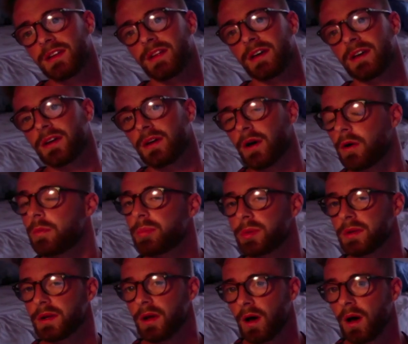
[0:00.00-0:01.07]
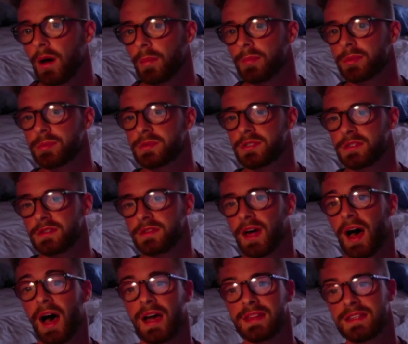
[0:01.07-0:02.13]
like open up to
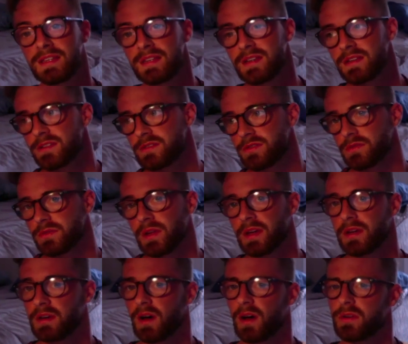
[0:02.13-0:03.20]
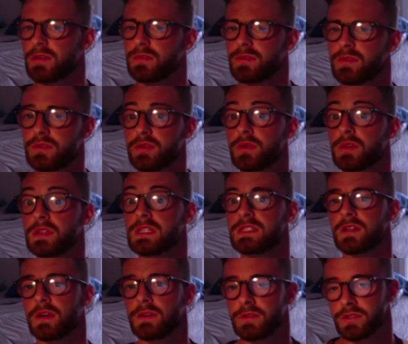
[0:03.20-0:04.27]
the ideas or like un- to at least
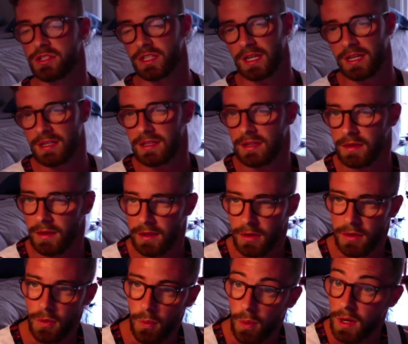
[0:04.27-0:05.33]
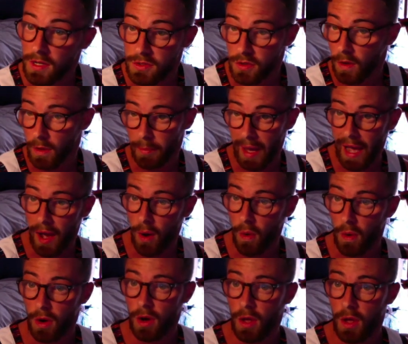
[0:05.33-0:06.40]
understanding like what it's all about
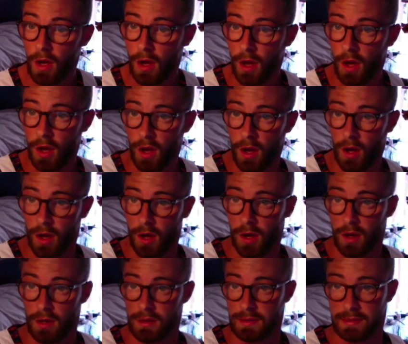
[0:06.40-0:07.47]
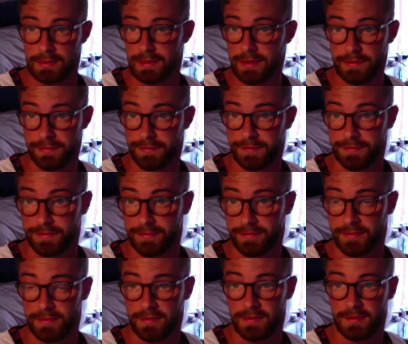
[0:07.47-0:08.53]
if
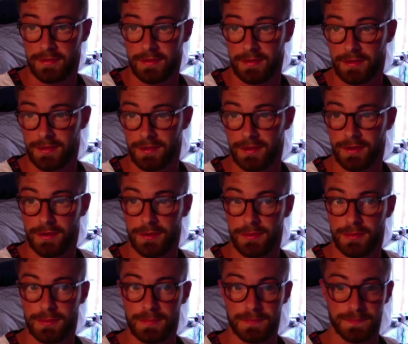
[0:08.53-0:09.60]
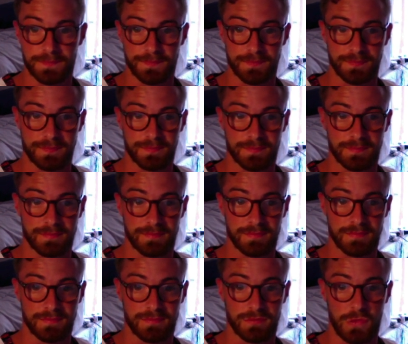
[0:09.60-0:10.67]
you know
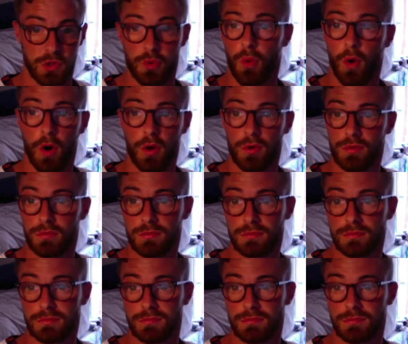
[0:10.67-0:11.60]
you are